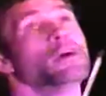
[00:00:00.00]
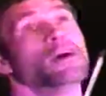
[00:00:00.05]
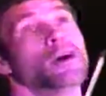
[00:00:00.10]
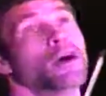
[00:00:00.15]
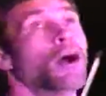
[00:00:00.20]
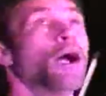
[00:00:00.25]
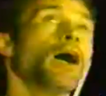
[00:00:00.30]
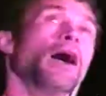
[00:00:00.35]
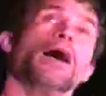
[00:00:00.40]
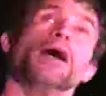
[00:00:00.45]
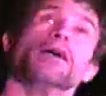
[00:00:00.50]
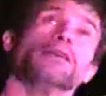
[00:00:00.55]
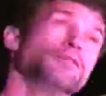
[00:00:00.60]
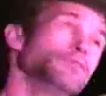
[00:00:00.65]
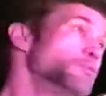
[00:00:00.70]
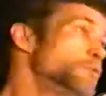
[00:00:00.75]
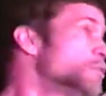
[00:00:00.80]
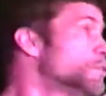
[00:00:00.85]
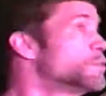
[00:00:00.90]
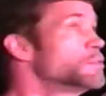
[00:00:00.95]
all right,
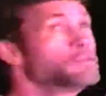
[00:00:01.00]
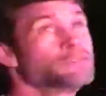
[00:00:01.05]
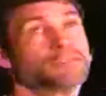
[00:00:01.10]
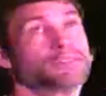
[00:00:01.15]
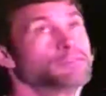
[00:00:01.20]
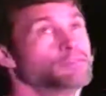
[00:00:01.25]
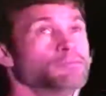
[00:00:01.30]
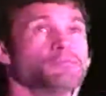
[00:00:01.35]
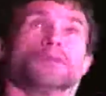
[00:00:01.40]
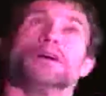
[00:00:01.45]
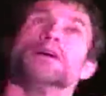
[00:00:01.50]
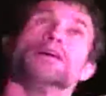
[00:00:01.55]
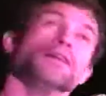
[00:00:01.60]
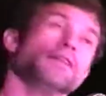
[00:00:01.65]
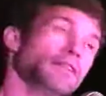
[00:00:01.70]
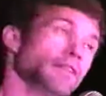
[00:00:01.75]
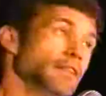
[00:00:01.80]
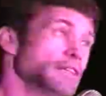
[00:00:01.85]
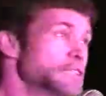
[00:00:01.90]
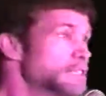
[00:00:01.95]
well,
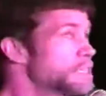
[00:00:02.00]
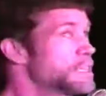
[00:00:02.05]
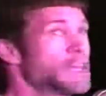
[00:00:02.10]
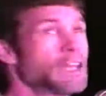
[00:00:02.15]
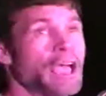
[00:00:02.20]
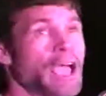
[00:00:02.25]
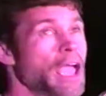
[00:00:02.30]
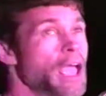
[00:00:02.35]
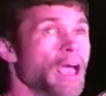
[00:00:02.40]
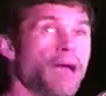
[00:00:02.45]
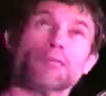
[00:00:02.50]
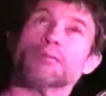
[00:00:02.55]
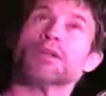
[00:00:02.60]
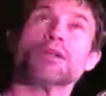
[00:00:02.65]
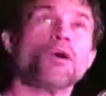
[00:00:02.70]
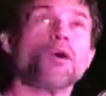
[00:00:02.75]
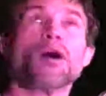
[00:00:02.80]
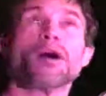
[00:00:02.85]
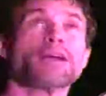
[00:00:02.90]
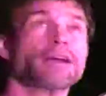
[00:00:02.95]
let's get a Hammond
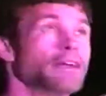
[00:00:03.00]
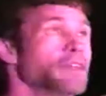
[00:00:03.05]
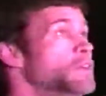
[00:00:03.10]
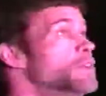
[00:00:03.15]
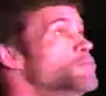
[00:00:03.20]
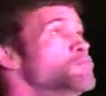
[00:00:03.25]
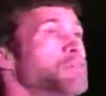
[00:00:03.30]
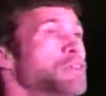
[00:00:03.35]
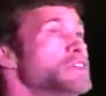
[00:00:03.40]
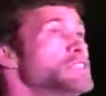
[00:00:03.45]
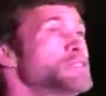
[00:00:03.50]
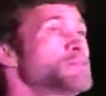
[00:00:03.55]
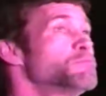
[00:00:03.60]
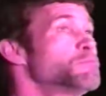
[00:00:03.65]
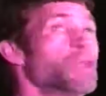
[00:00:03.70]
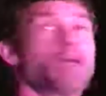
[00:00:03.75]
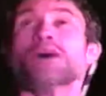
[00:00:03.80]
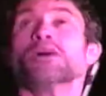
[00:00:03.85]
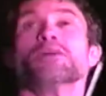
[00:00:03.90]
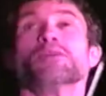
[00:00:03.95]
organ and play some
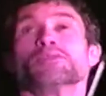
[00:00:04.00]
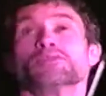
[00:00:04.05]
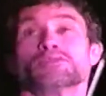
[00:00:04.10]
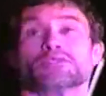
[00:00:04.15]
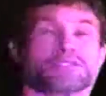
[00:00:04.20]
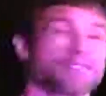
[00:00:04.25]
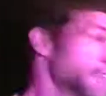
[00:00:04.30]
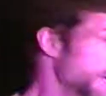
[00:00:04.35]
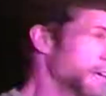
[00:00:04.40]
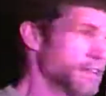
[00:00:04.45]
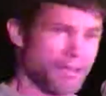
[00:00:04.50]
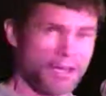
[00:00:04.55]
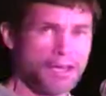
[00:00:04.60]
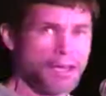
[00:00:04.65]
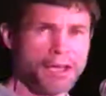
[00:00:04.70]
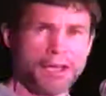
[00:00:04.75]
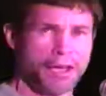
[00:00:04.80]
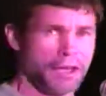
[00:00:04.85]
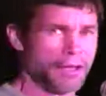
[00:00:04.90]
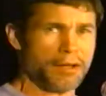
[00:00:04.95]
blues. It's like,
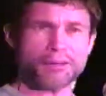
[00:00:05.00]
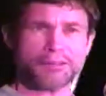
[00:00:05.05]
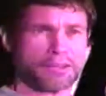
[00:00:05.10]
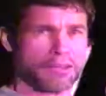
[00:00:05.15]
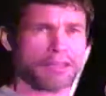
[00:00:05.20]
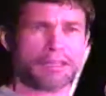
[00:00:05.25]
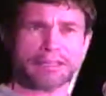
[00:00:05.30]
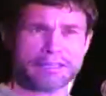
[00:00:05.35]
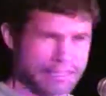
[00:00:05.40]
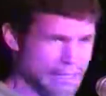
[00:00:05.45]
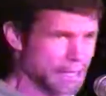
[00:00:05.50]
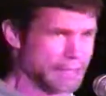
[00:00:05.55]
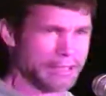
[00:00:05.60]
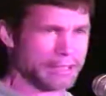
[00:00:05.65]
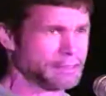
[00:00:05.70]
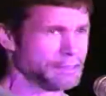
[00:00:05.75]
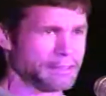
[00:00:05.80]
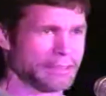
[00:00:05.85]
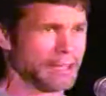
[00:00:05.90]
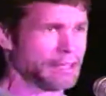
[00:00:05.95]
yeah, okay, that sounds
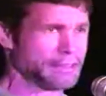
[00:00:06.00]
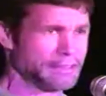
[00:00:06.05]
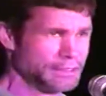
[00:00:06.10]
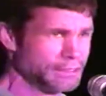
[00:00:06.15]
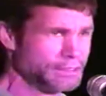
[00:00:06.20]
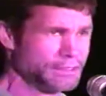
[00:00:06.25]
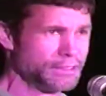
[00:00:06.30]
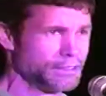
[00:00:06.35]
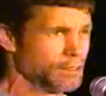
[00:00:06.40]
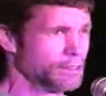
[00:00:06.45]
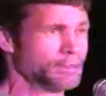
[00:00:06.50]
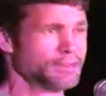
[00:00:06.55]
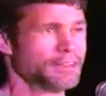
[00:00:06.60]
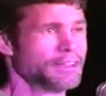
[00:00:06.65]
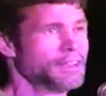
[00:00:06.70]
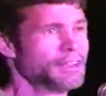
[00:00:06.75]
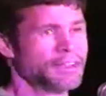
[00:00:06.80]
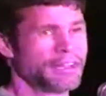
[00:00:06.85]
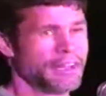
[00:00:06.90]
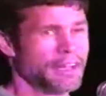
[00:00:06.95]
like a good idea, you know.
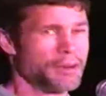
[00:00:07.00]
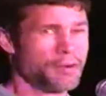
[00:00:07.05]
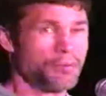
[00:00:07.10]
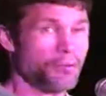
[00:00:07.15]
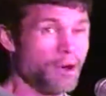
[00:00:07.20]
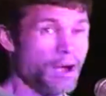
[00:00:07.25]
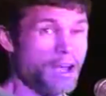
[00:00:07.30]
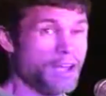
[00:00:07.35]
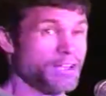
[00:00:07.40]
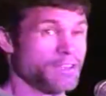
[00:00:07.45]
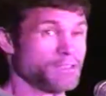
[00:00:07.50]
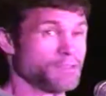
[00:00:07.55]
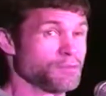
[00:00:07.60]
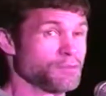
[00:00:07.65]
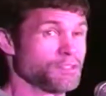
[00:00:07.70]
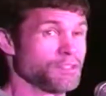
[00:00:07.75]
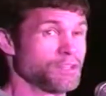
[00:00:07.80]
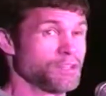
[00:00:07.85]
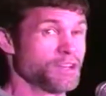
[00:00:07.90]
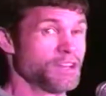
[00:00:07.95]
And it
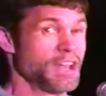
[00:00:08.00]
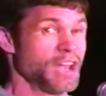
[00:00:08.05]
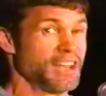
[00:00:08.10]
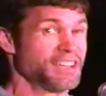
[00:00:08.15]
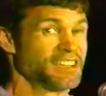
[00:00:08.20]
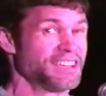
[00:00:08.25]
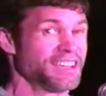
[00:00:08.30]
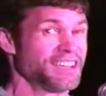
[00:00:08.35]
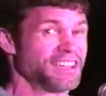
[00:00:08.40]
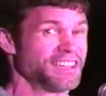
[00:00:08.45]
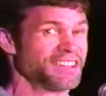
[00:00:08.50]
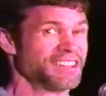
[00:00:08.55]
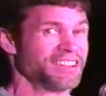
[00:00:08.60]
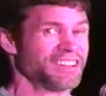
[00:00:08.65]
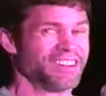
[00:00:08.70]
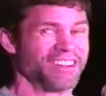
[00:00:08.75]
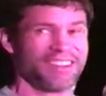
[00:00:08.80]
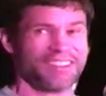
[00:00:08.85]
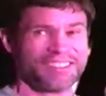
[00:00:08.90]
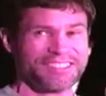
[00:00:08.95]
was a good idea,
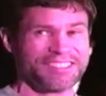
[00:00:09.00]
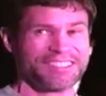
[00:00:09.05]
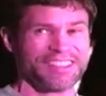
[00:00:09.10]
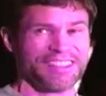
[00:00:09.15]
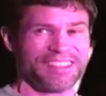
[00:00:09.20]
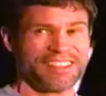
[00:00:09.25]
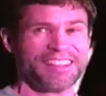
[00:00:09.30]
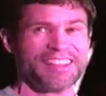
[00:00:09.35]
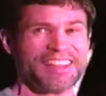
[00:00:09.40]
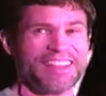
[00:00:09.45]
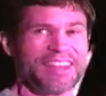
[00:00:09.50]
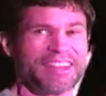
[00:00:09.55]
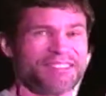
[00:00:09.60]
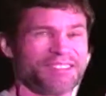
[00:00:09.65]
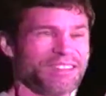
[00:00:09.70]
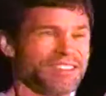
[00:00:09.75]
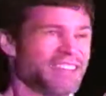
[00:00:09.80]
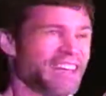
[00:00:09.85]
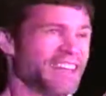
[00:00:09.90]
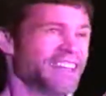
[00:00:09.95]
you know. It's like,
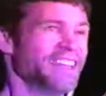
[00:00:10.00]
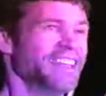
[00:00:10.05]
but